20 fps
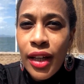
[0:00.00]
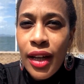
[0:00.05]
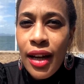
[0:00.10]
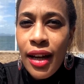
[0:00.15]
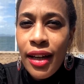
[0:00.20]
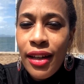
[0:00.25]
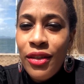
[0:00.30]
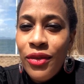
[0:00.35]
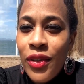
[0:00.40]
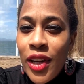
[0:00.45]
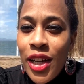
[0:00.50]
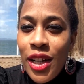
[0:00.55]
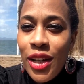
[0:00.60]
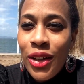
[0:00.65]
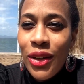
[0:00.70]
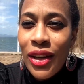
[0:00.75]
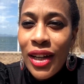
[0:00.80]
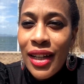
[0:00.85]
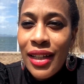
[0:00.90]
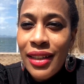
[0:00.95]
I invite
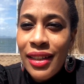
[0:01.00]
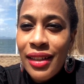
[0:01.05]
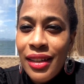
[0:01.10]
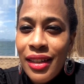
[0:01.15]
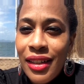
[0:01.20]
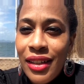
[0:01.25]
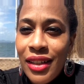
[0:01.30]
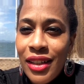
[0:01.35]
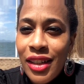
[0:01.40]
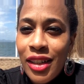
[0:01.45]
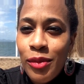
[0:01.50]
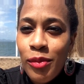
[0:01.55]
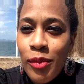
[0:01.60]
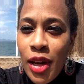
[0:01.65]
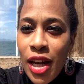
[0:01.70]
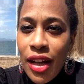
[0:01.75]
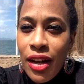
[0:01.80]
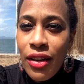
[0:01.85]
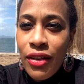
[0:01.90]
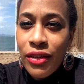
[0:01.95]
you guys to just
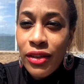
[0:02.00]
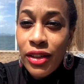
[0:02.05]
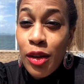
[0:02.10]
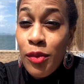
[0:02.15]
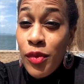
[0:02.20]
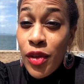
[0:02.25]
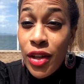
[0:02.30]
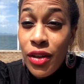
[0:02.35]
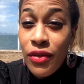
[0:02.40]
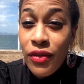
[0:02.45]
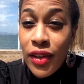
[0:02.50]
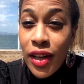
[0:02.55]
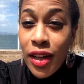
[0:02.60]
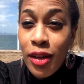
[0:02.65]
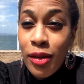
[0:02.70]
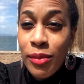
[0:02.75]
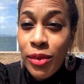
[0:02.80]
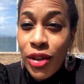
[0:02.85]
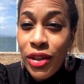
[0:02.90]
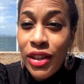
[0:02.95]
make something
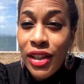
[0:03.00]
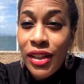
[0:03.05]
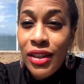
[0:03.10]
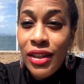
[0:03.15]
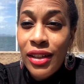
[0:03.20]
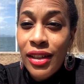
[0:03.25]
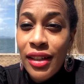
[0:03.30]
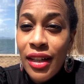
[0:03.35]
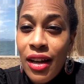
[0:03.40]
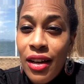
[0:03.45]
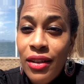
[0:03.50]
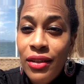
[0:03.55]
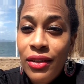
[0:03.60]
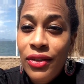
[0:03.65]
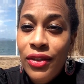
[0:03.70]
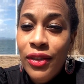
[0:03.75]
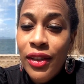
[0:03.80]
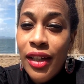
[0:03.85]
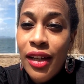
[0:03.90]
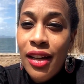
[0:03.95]
available to
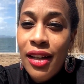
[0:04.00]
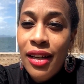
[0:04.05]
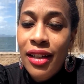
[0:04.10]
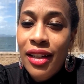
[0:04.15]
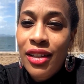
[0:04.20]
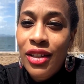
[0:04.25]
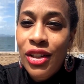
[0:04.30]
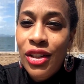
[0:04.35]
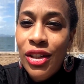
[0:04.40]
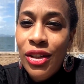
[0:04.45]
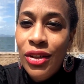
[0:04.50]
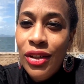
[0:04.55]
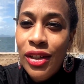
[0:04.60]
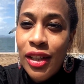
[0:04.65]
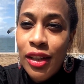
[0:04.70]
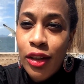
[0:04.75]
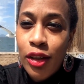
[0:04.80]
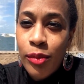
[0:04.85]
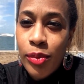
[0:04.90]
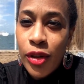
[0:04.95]
yourself and
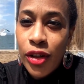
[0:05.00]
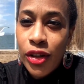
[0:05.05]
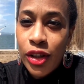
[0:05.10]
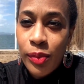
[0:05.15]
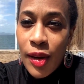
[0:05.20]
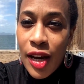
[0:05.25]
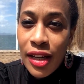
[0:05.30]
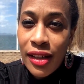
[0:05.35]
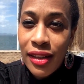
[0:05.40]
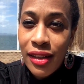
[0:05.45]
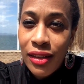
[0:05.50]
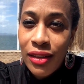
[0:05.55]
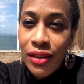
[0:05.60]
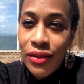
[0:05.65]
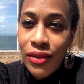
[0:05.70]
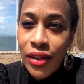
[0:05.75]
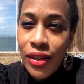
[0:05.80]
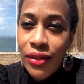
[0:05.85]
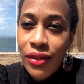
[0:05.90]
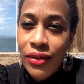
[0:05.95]
choosing the
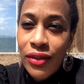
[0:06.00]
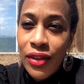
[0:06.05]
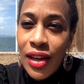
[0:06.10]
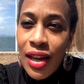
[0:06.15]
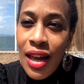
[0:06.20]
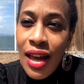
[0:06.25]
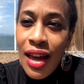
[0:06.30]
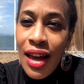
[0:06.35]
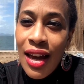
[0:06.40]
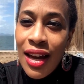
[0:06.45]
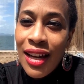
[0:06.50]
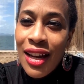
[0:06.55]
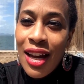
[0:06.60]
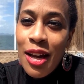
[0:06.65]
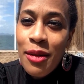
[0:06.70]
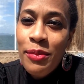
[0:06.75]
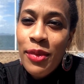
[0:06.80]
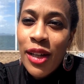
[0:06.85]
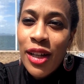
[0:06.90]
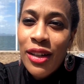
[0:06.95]
perspective of
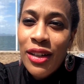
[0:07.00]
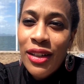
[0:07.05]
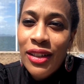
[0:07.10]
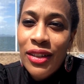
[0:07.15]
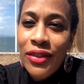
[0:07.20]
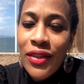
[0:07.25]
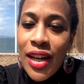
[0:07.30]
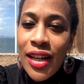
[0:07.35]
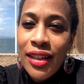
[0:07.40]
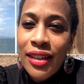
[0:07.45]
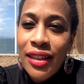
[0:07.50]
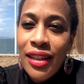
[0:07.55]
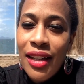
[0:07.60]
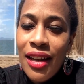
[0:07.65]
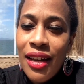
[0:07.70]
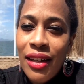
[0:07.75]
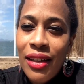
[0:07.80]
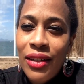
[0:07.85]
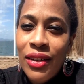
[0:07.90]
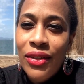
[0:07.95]
agape or divine
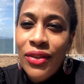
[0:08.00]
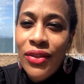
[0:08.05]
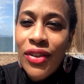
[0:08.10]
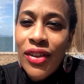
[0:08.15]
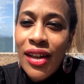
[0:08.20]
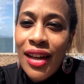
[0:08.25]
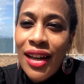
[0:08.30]
love.